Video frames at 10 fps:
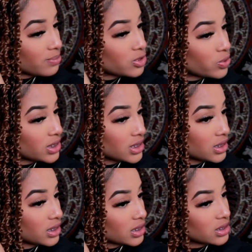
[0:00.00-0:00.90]
I'm
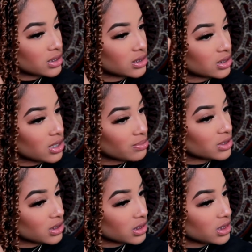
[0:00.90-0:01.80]
twisting this, I'm
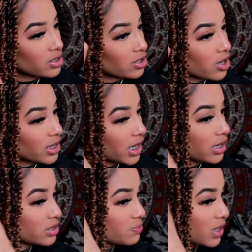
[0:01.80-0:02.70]
just gonna tell y'all the
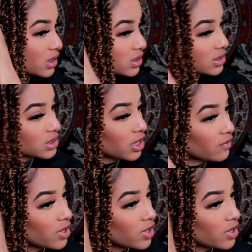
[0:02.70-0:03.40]
hair specs and stuff.